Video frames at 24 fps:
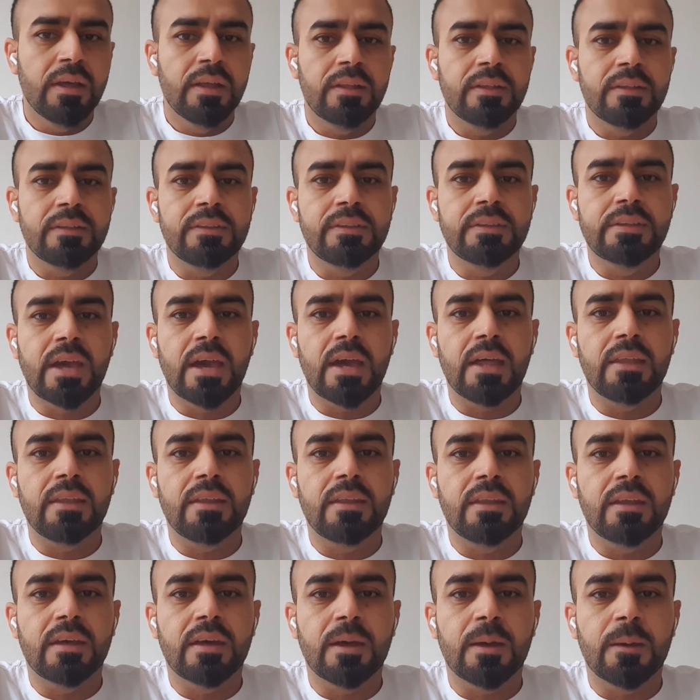
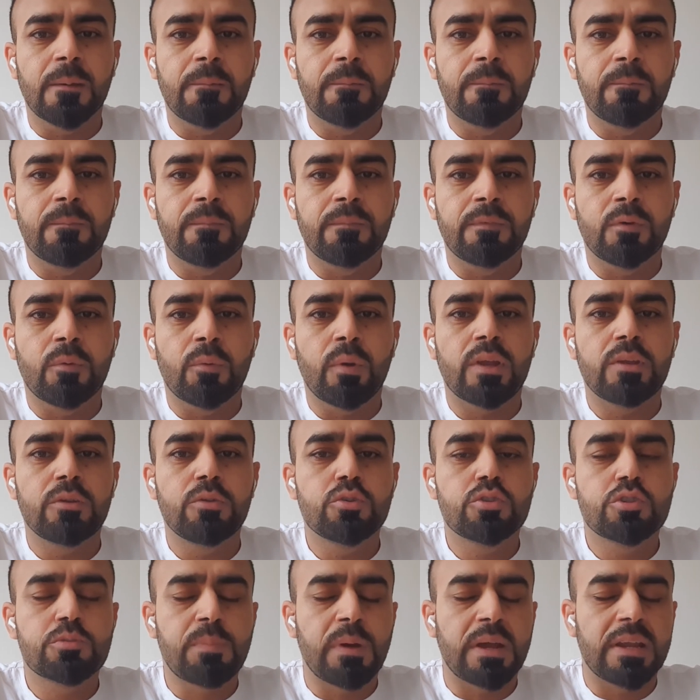than when you
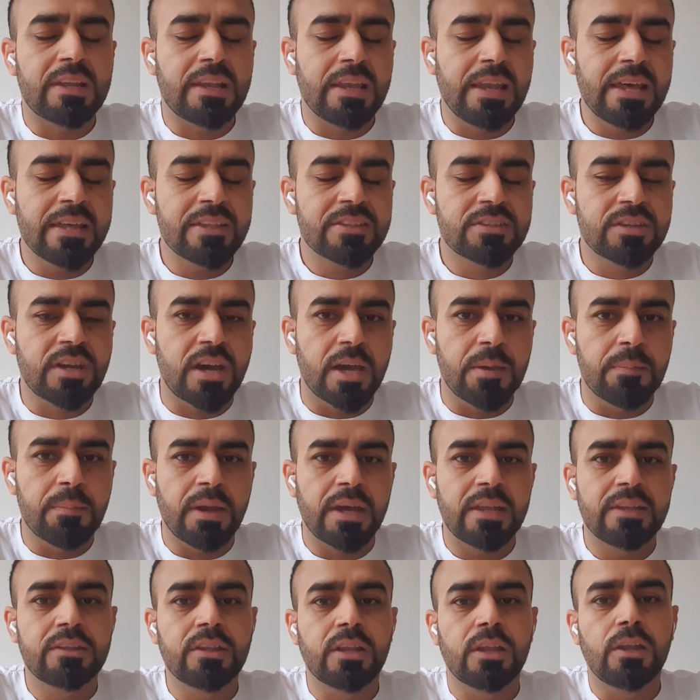spend less time.
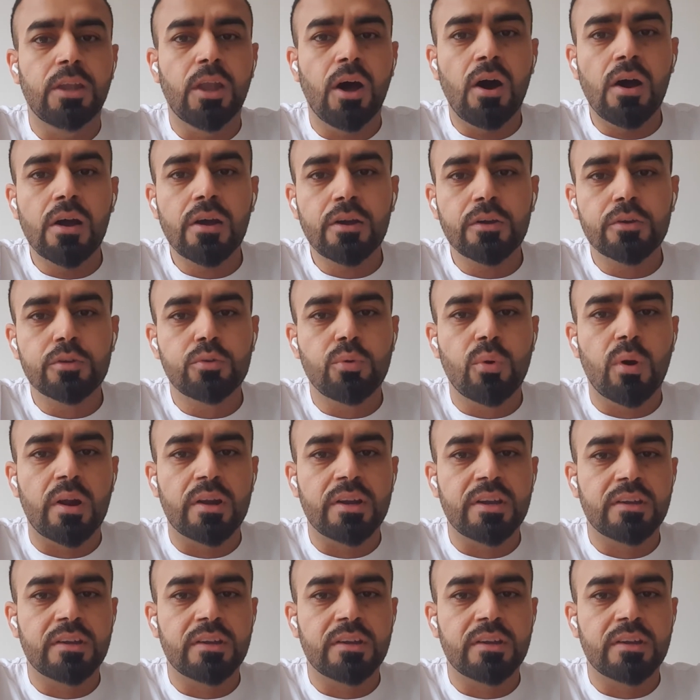And the longer you are